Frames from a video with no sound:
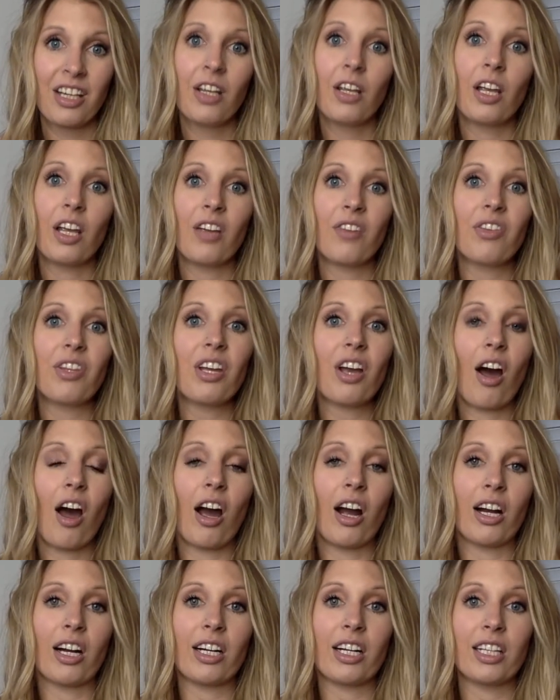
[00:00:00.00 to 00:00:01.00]
If they
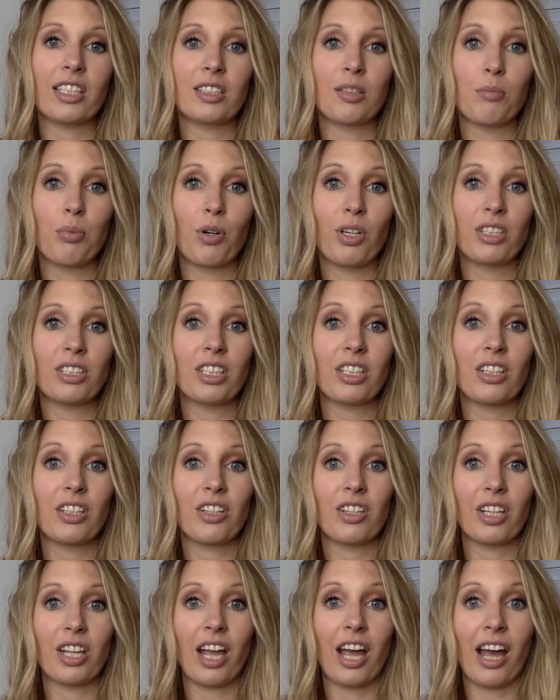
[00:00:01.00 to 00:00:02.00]
are, it's important to
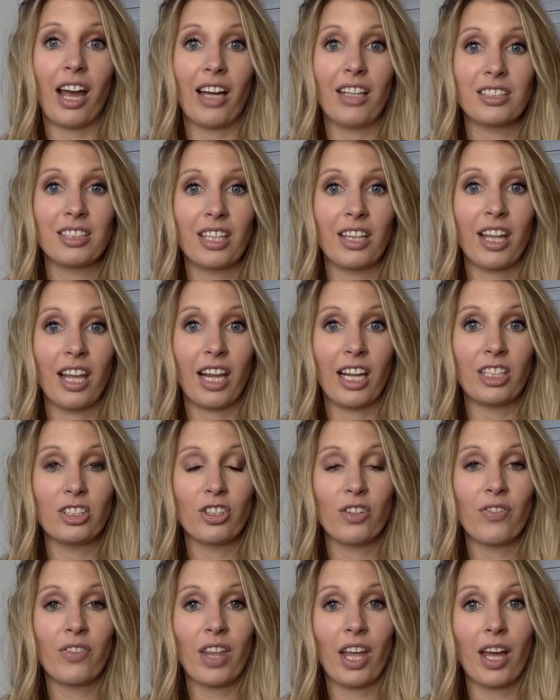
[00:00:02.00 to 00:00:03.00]
look at the age
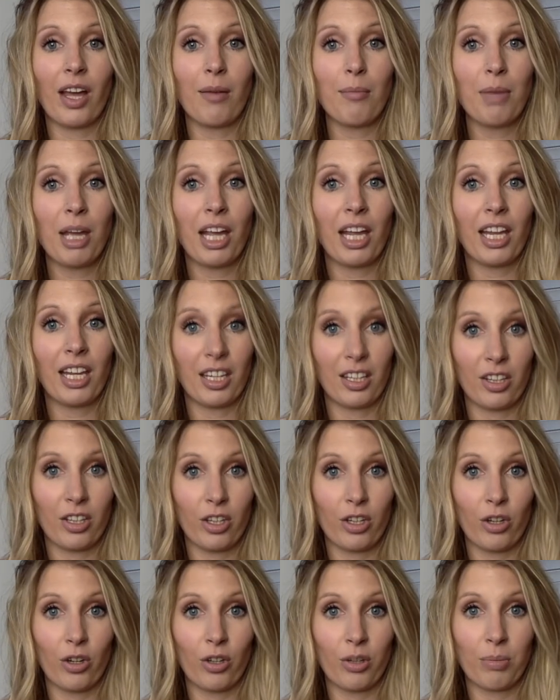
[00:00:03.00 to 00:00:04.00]
of them and their
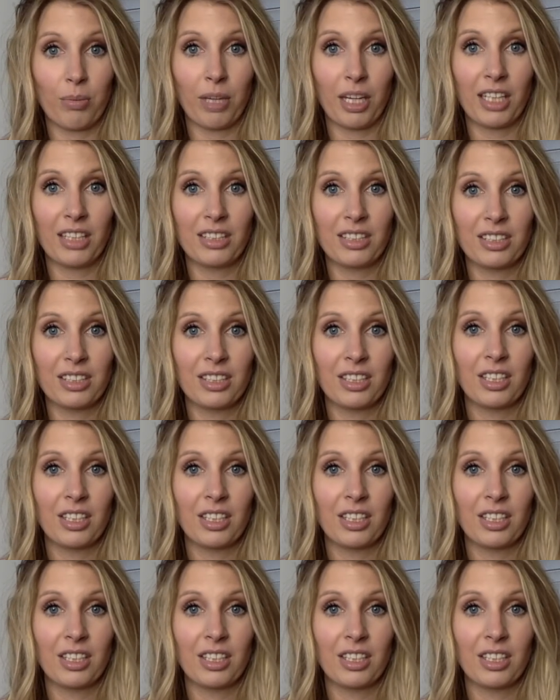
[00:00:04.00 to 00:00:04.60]
growth plates.